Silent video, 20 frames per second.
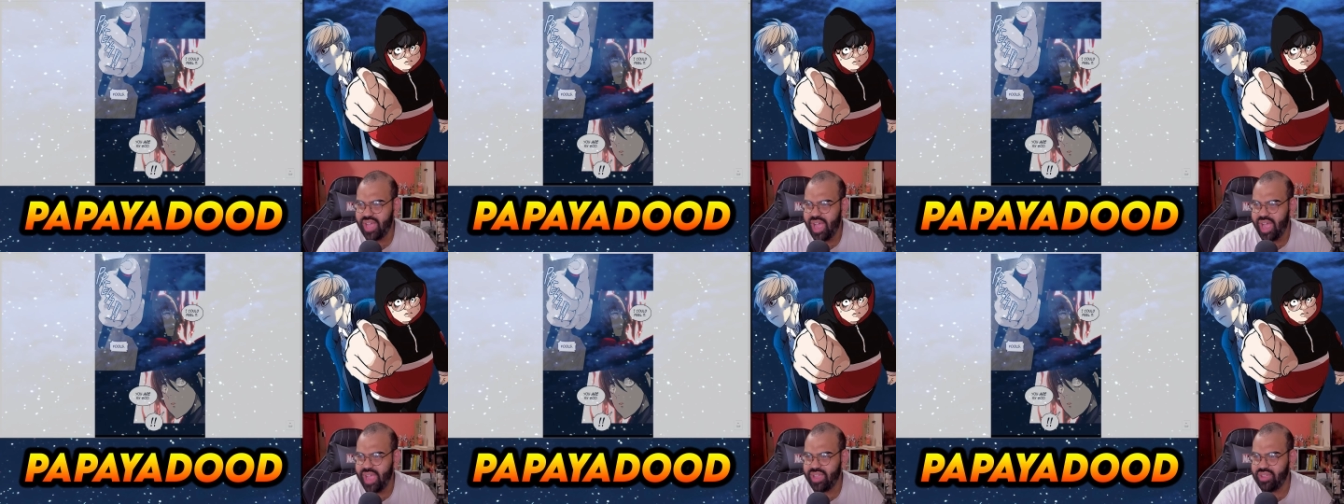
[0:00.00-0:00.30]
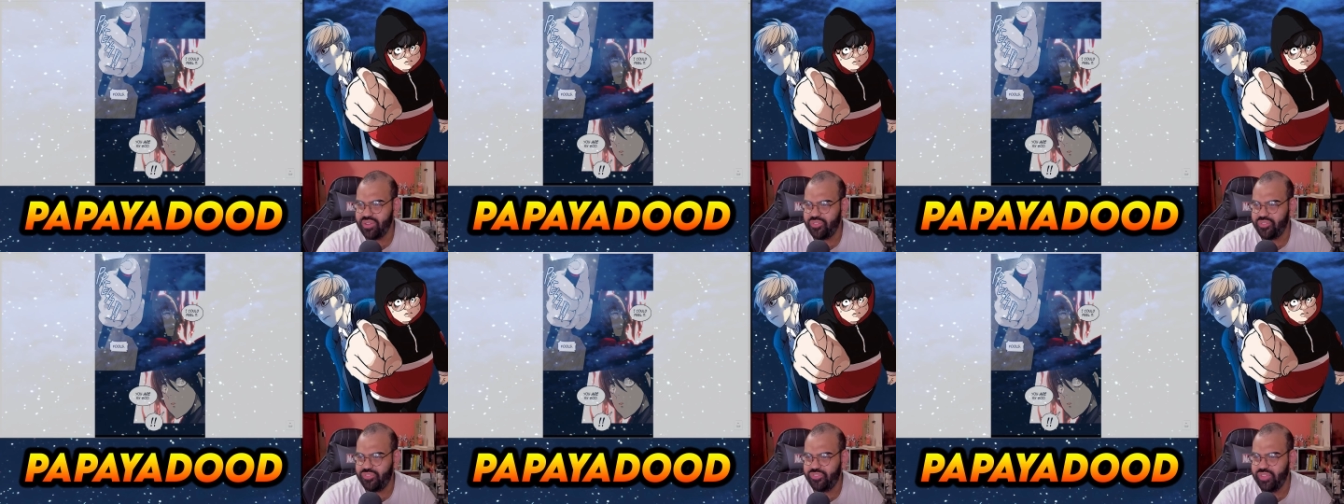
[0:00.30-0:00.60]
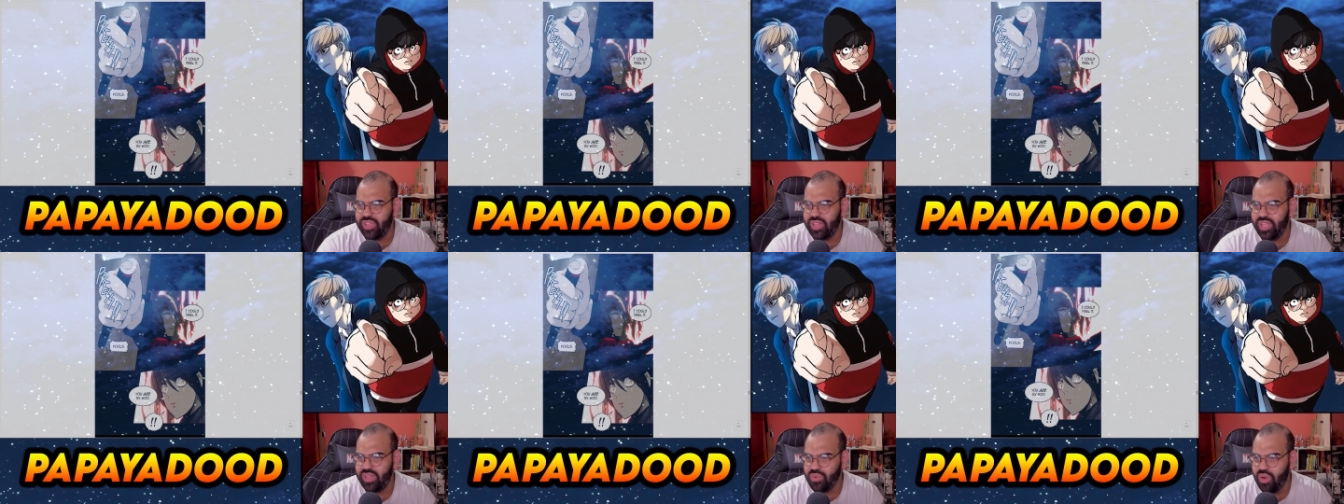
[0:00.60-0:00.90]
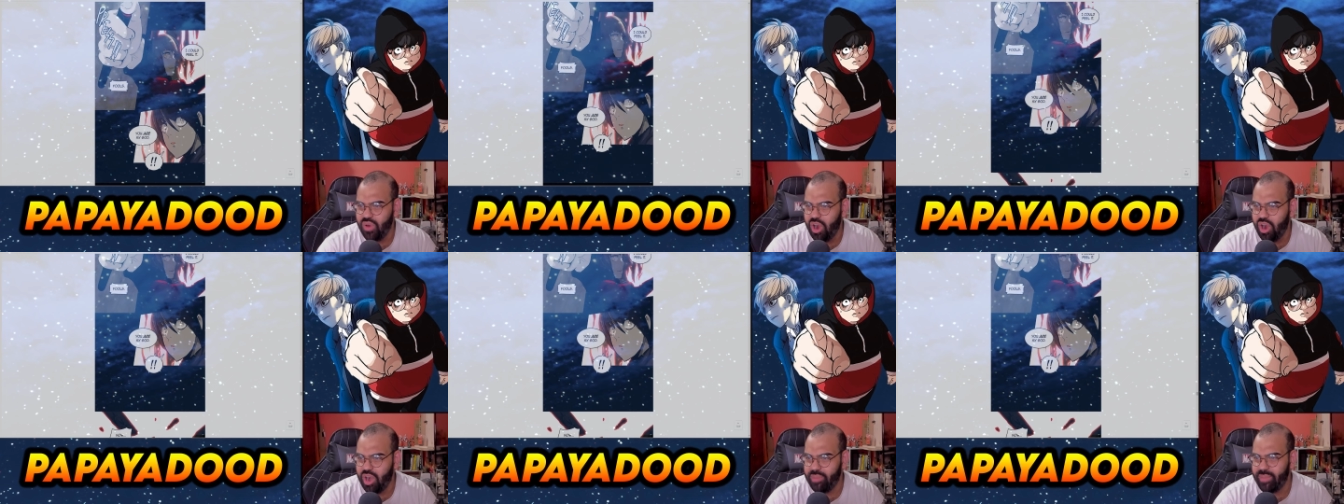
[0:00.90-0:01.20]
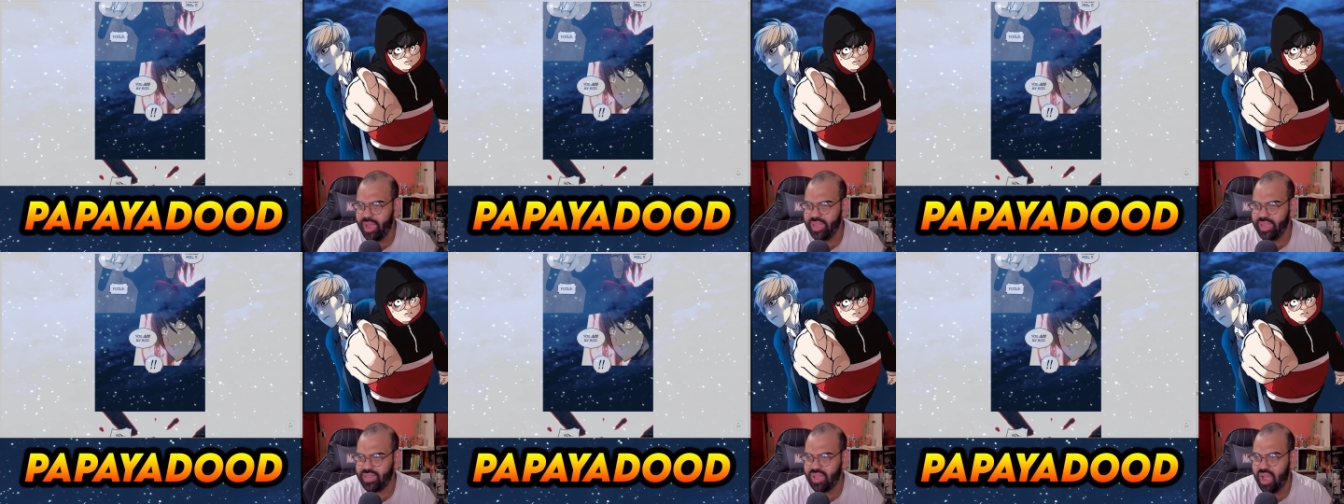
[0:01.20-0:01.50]
I could feel it. Oh
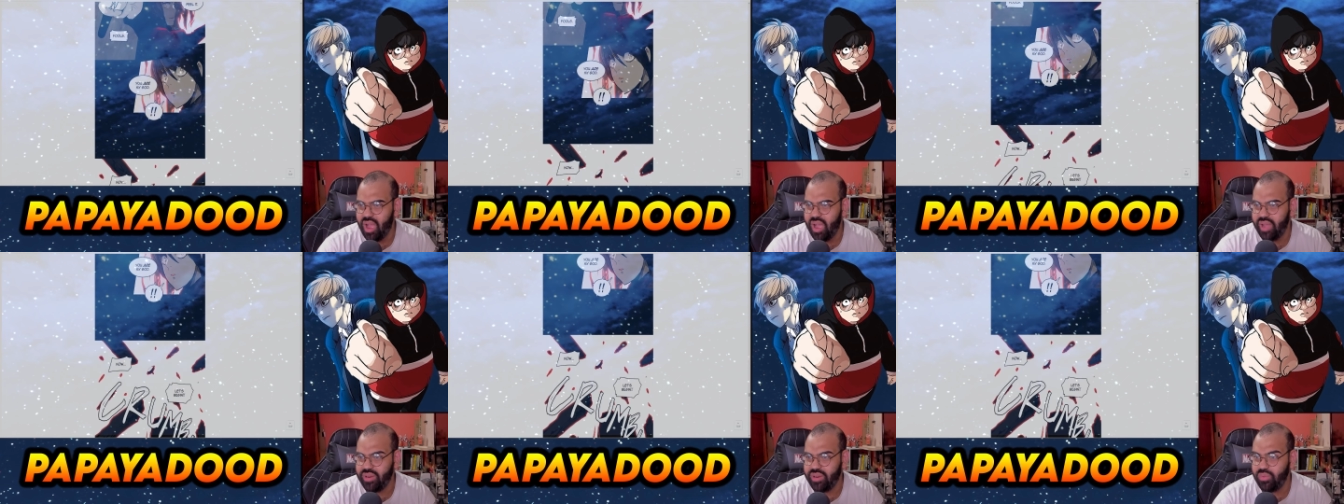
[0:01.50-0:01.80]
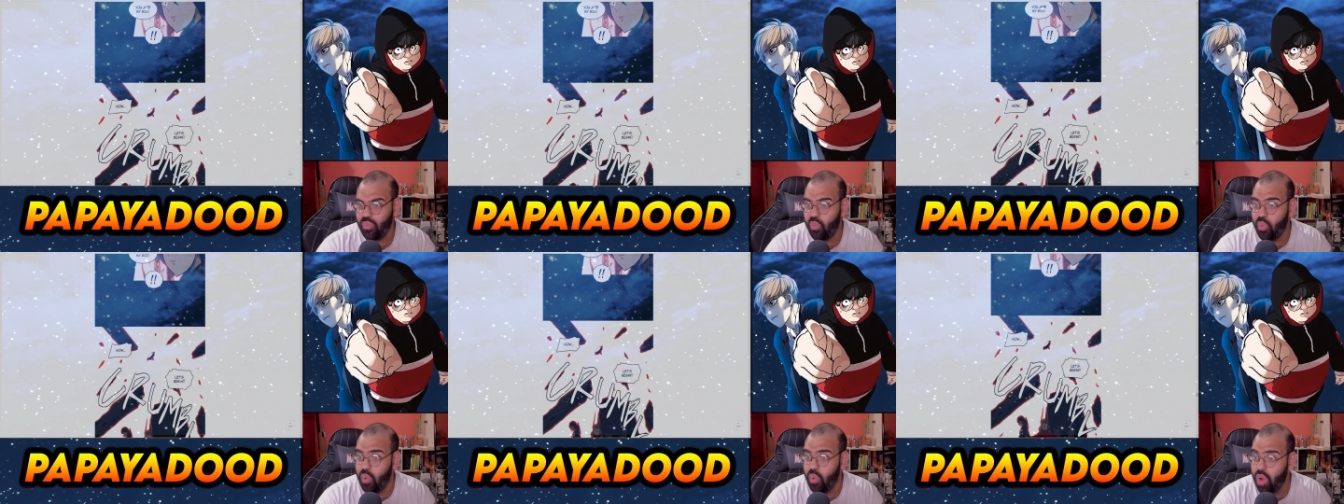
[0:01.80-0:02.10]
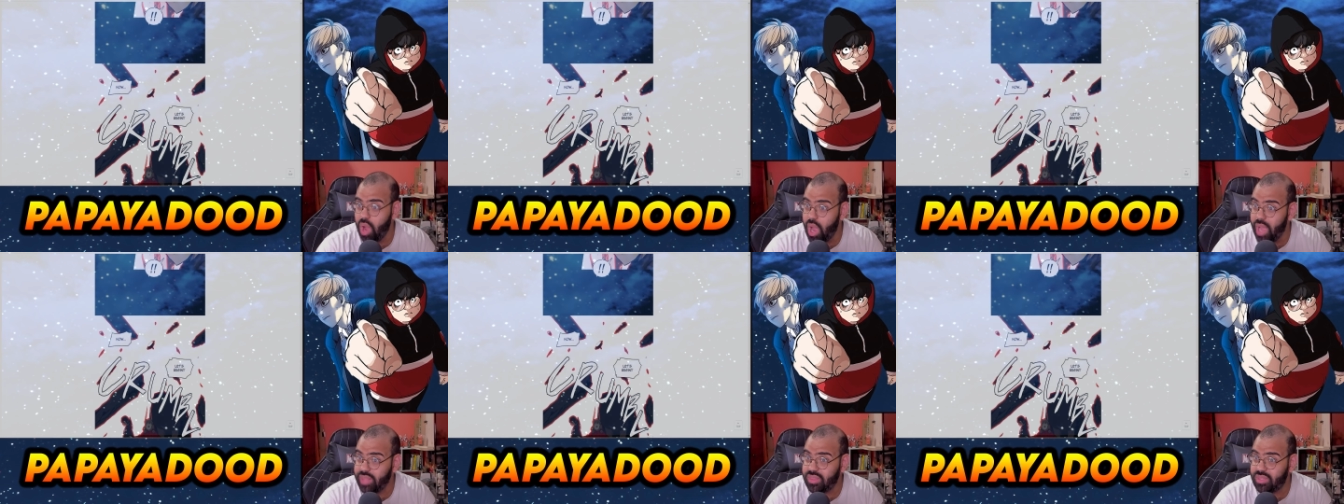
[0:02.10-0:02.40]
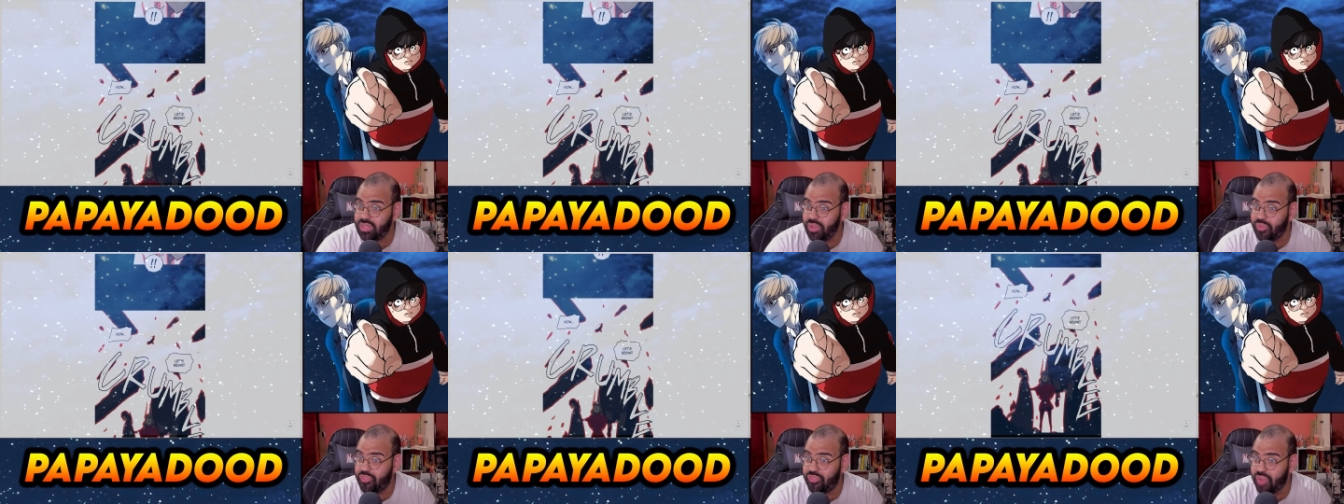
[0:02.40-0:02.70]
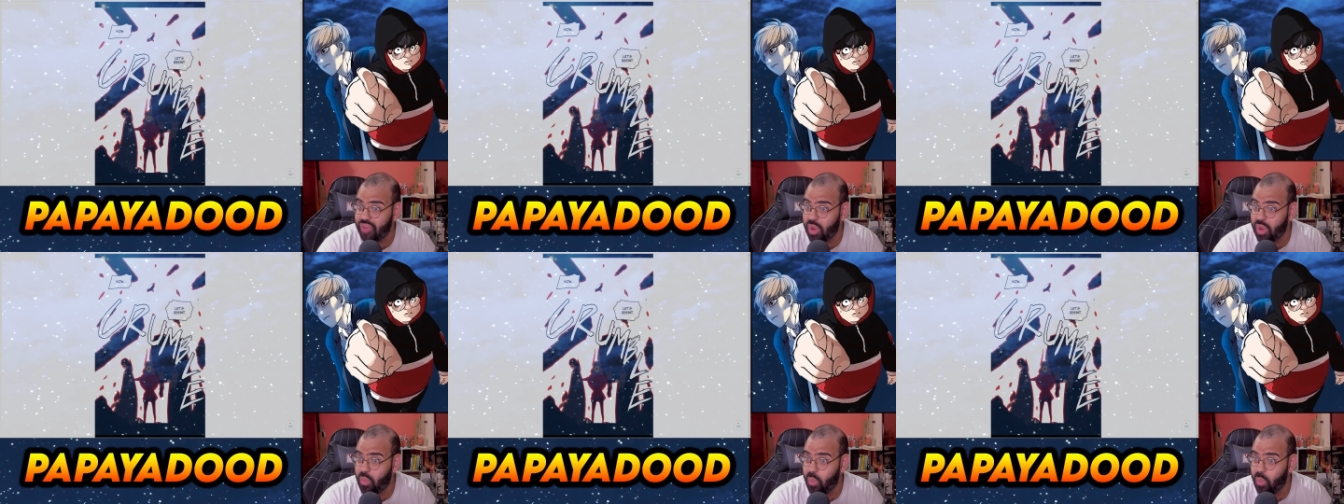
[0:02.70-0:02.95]
my god, what the fuck?